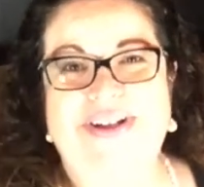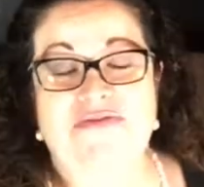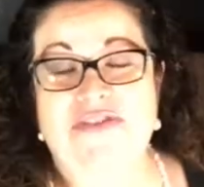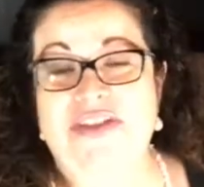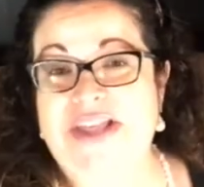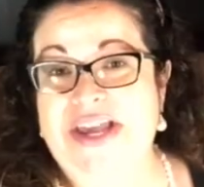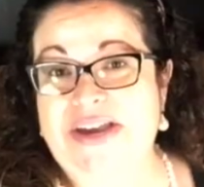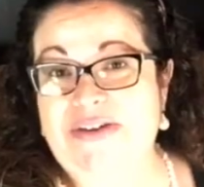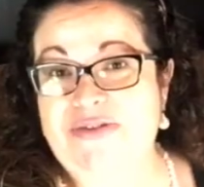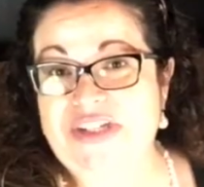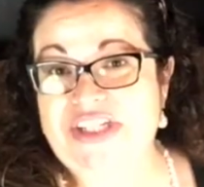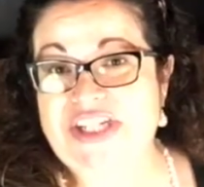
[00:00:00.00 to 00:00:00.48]
If you
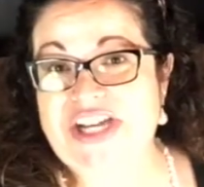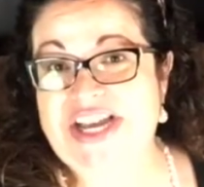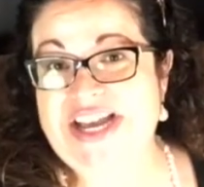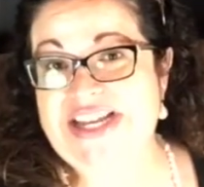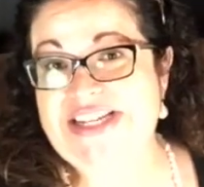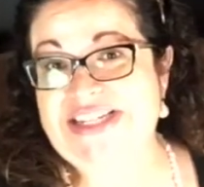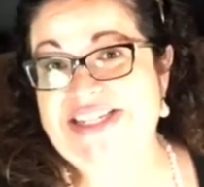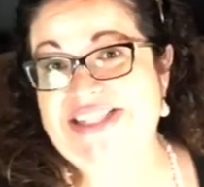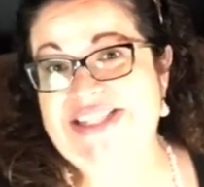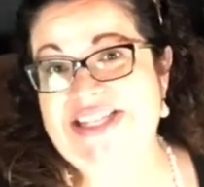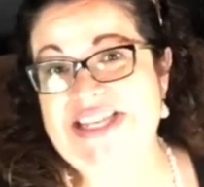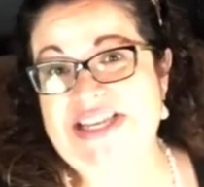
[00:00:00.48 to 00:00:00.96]
like what you
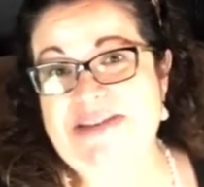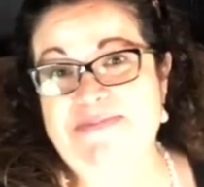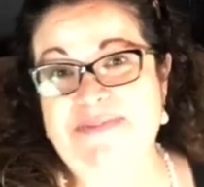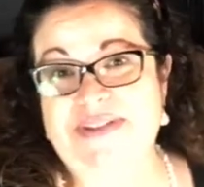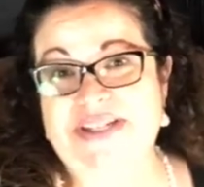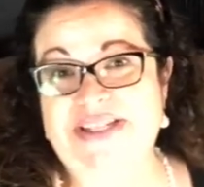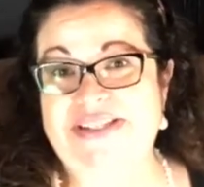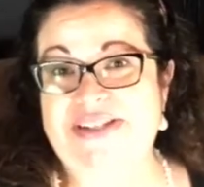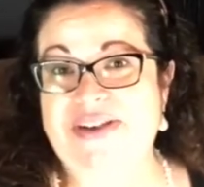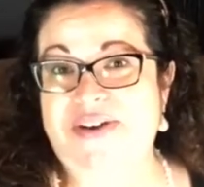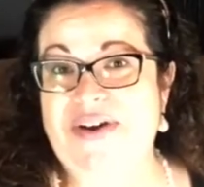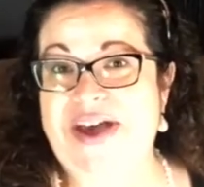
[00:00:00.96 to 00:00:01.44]
had to see,
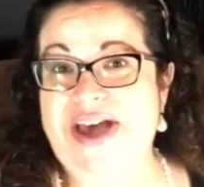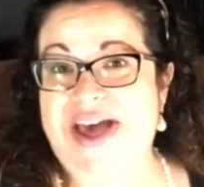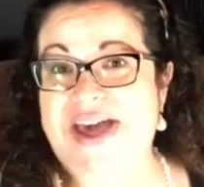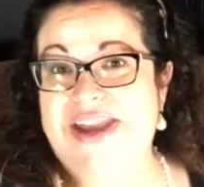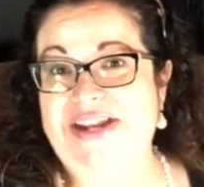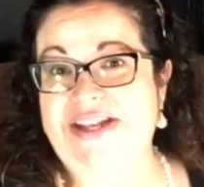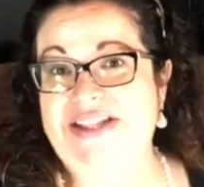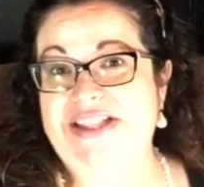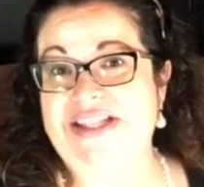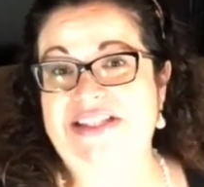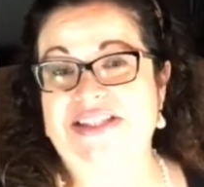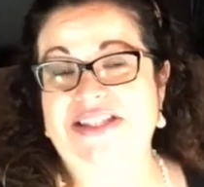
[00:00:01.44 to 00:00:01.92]
please go ahead
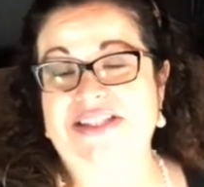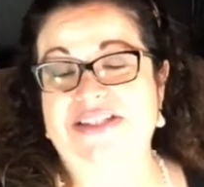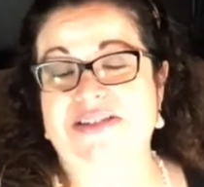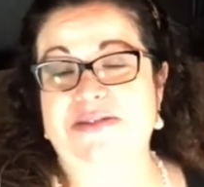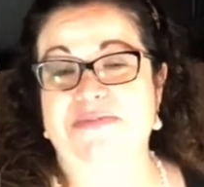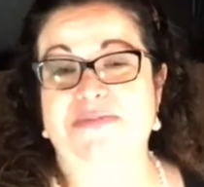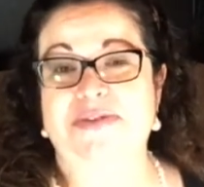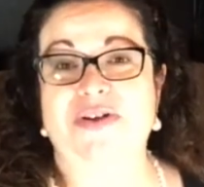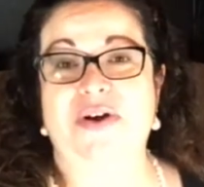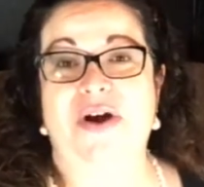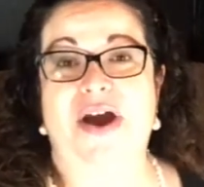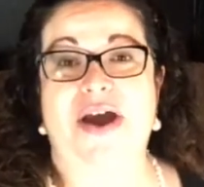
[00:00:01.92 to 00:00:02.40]
and click the
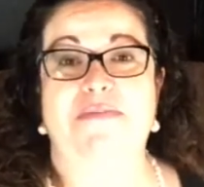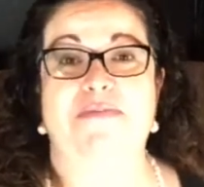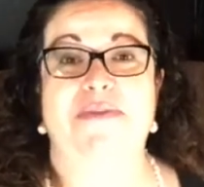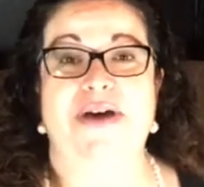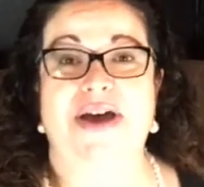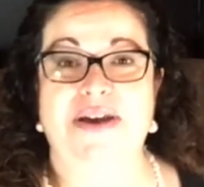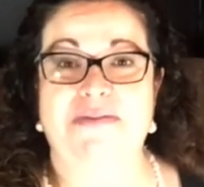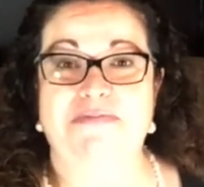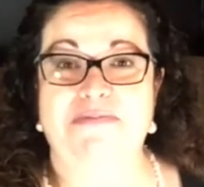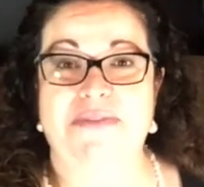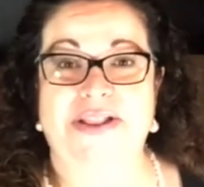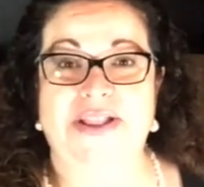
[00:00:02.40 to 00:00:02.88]
subscribe
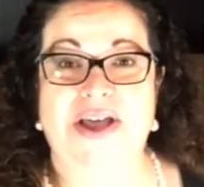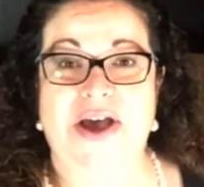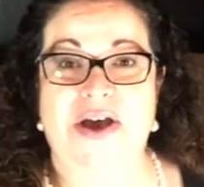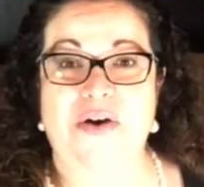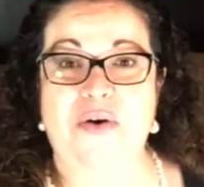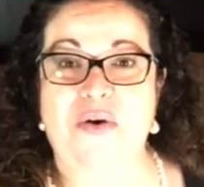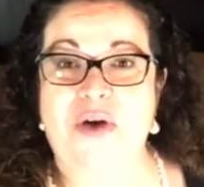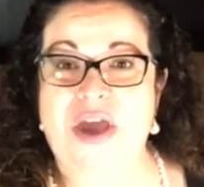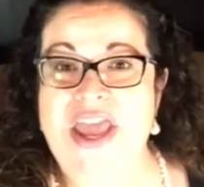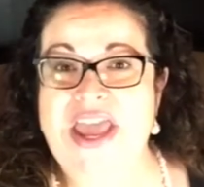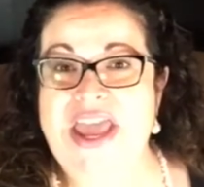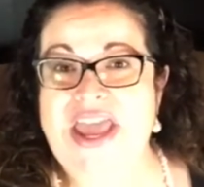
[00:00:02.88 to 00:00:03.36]
button
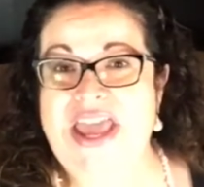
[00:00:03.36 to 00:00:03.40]
below.